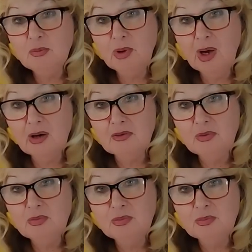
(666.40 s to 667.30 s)
Barr
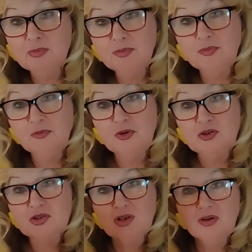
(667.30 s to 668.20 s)

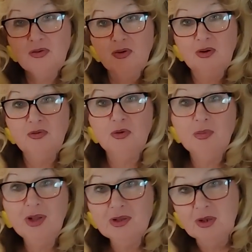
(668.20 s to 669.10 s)
fishing for
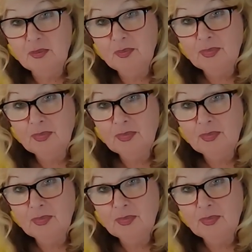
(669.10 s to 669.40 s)
money.